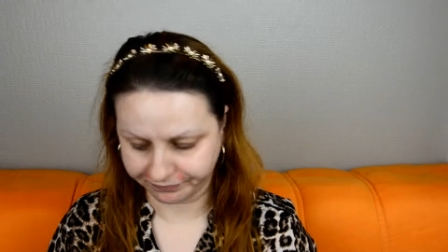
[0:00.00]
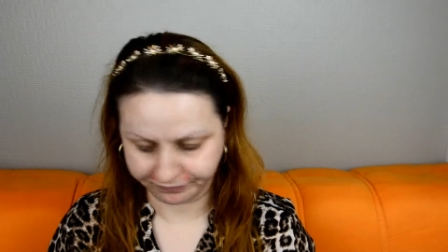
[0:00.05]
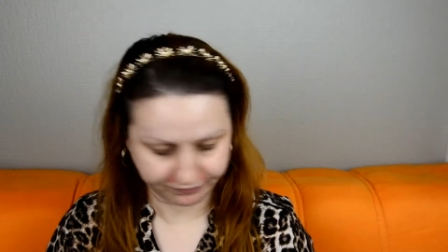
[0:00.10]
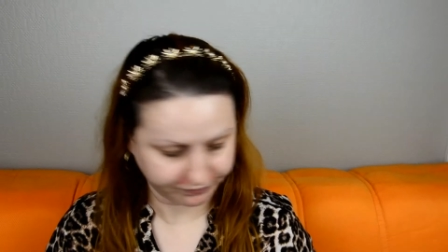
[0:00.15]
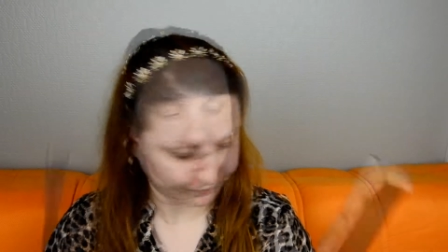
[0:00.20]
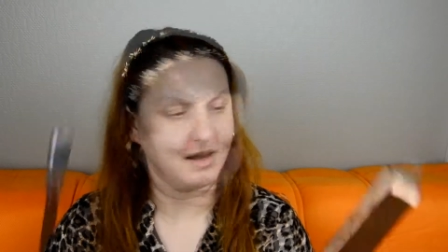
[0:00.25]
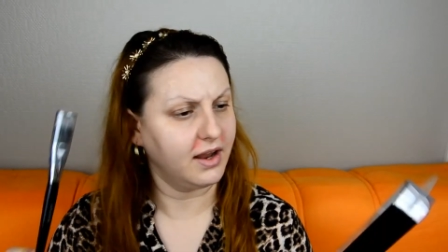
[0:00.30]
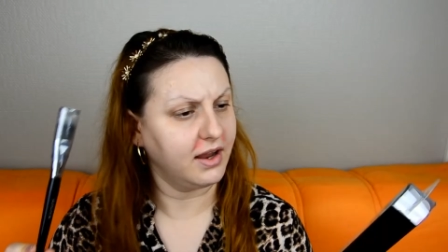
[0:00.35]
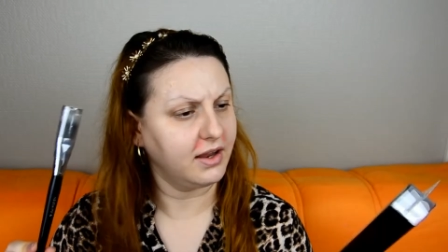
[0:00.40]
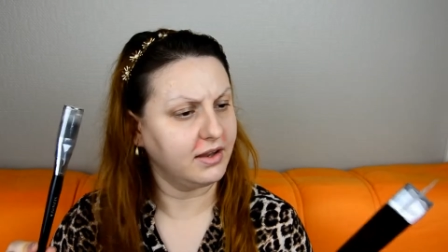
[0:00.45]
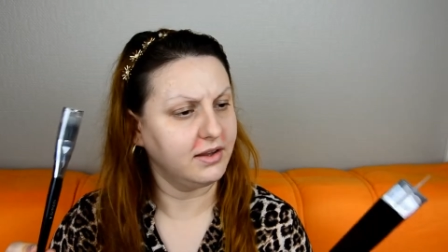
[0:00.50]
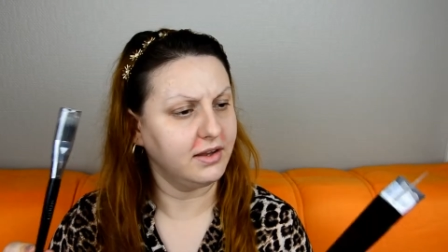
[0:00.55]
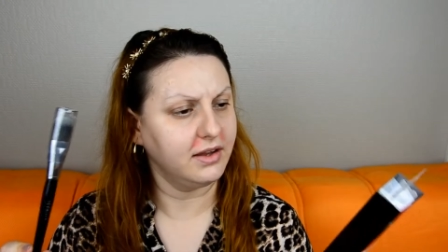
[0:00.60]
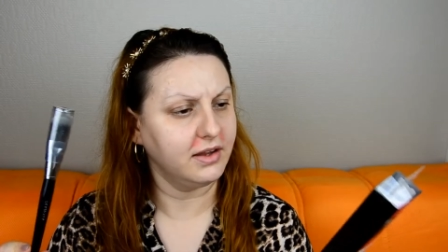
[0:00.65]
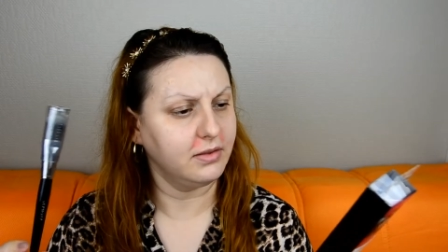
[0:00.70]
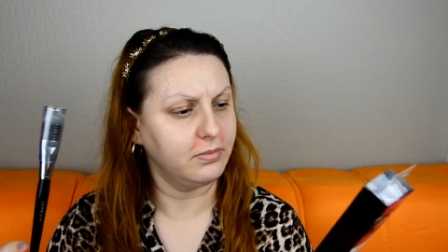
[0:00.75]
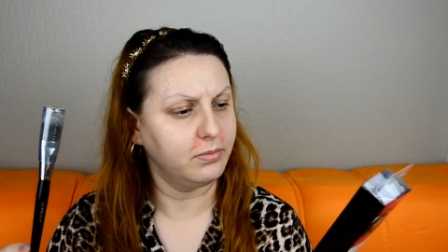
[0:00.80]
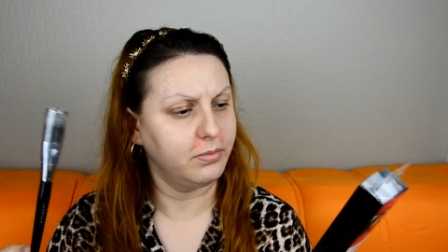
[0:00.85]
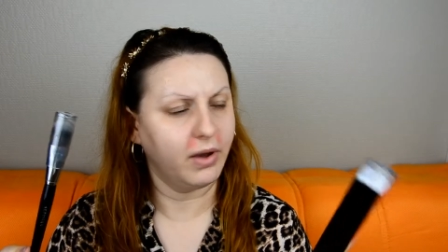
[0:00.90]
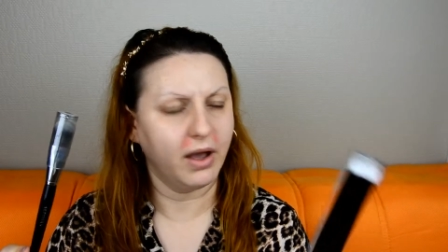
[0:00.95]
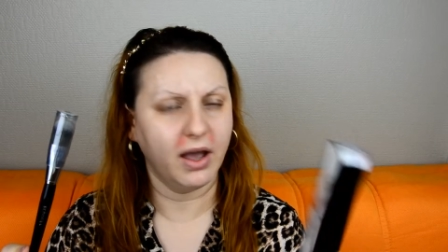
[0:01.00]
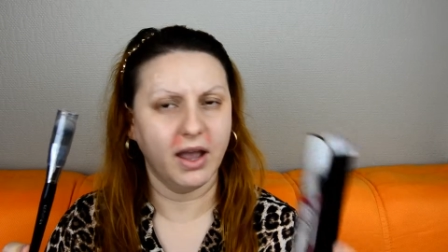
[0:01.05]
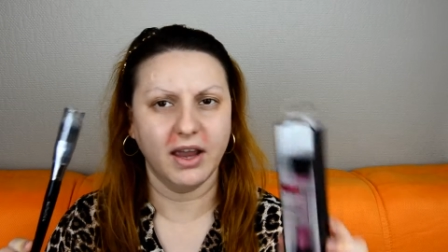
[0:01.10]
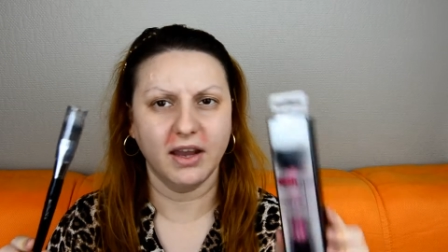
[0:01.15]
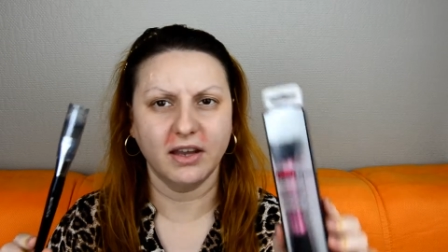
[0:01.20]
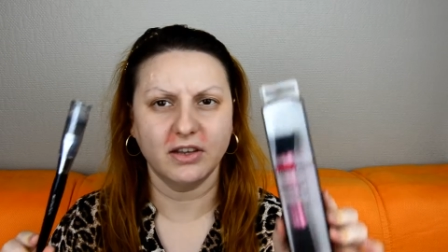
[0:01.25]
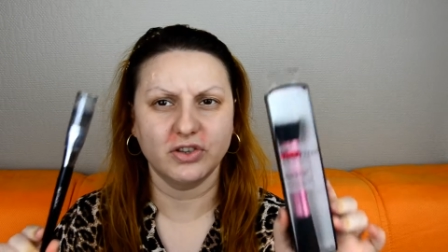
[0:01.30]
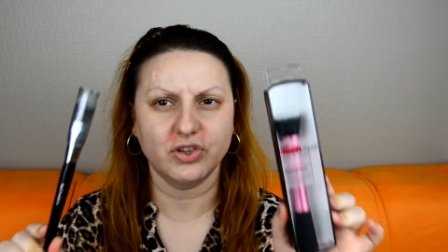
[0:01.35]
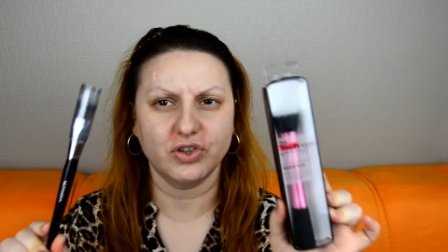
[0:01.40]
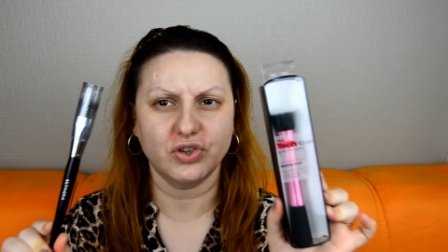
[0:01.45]
and I did
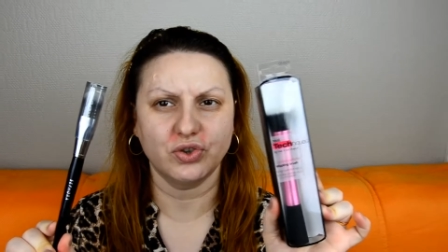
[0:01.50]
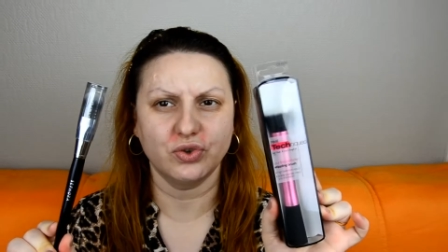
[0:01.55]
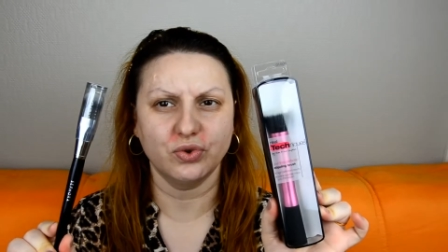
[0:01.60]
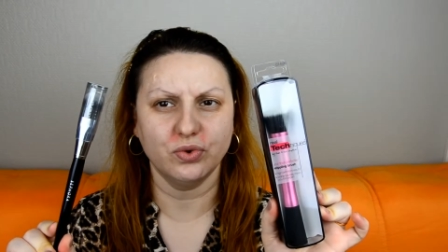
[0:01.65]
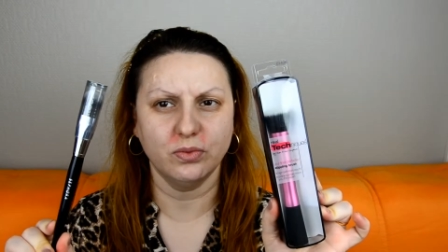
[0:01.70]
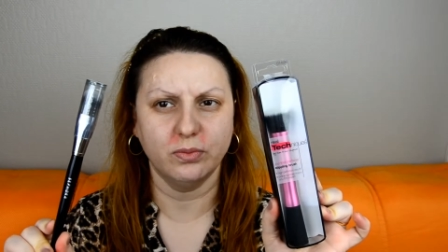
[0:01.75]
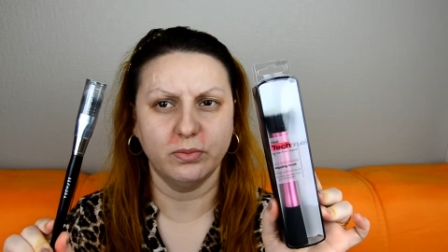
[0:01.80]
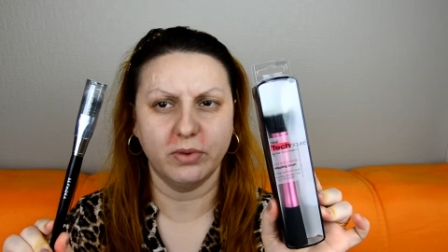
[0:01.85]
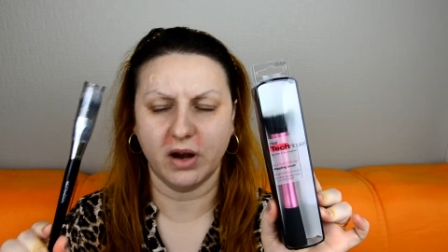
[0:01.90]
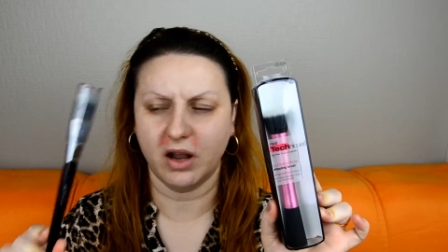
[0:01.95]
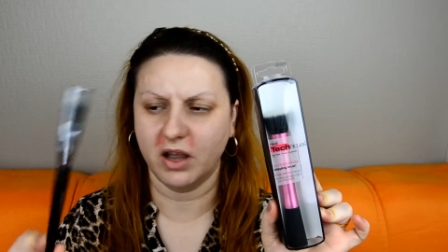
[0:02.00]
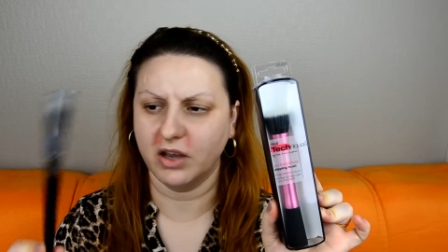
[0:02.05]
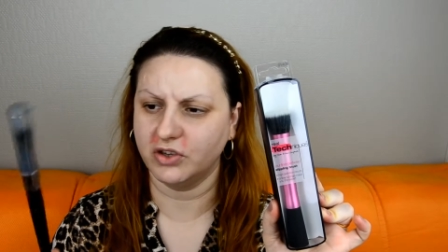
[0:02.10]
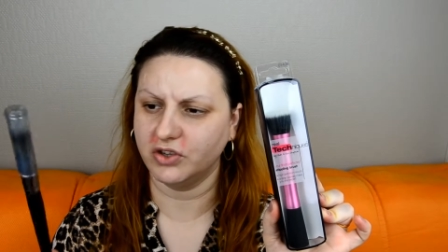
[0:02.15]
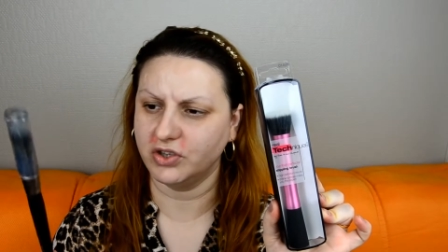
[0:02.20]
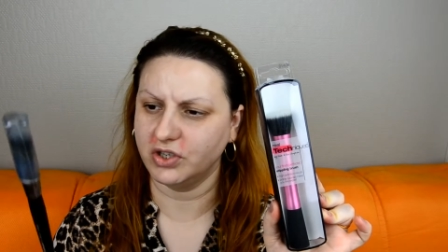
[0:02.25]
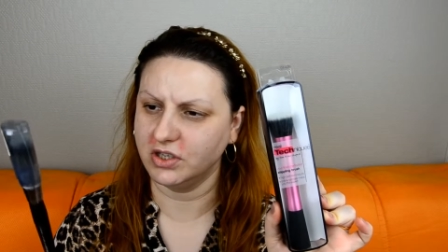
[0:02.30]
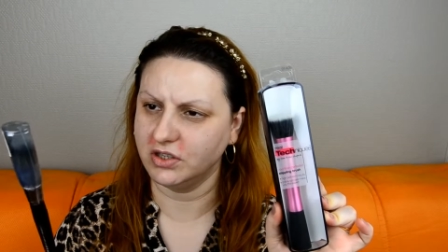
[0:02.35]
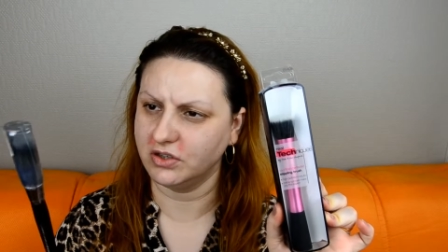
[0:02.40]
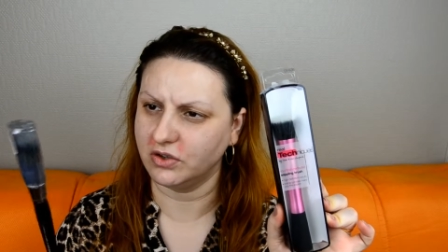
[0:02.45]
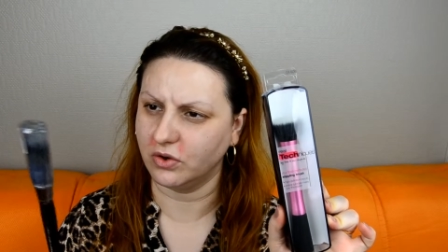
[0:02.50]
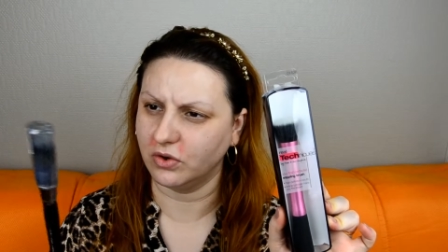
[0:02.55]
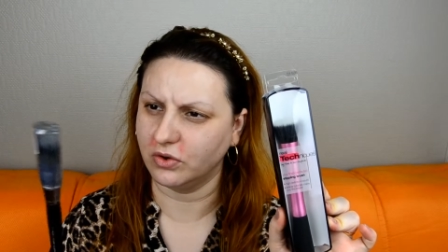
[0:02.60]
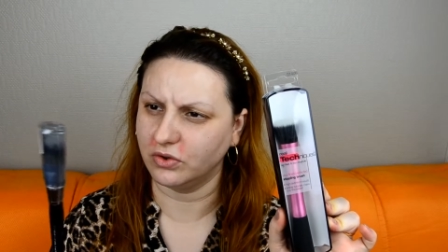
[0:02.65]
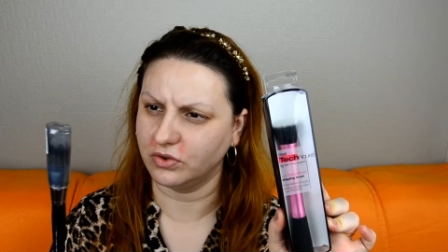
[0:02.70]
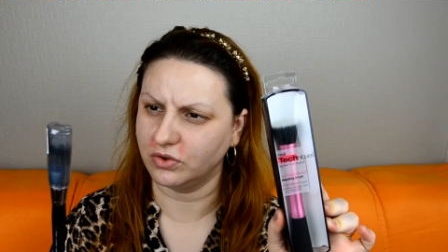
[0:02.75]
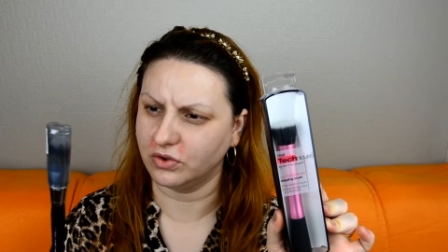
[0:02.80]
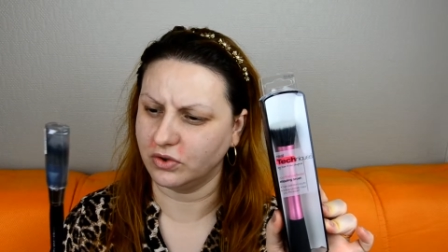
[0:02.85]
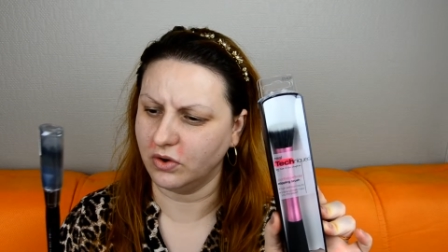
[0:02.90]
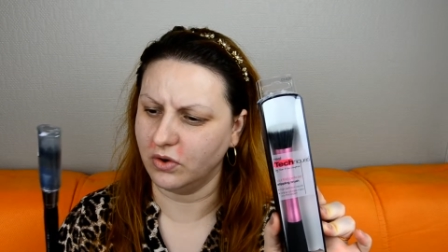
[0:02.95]
buy two brushes
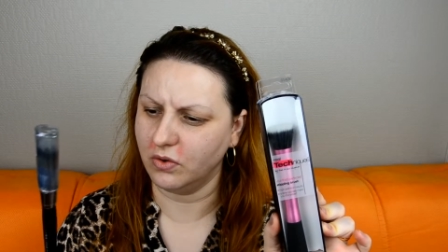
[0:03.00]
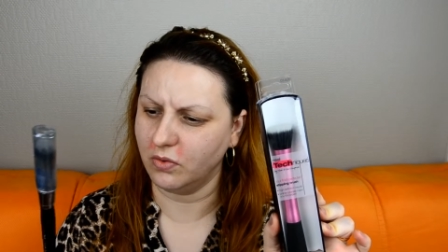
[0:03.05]
also.